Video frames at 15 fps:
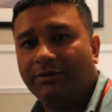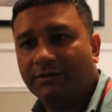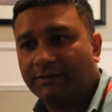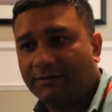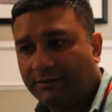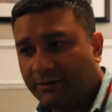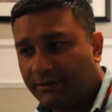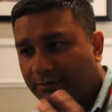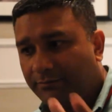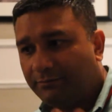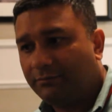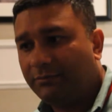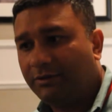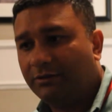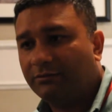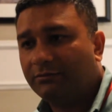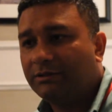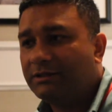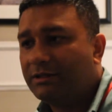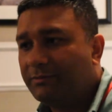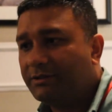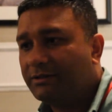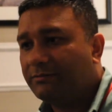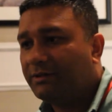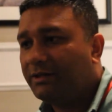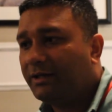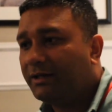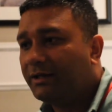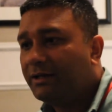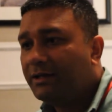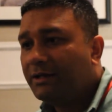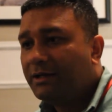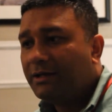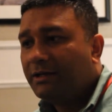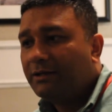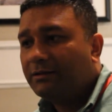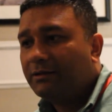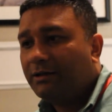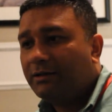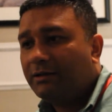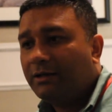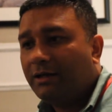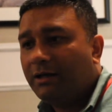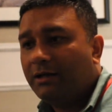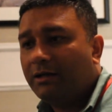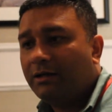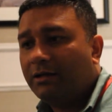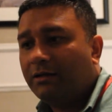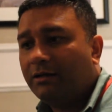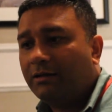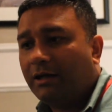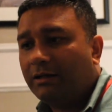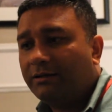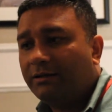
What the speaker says: this Islamism thing. I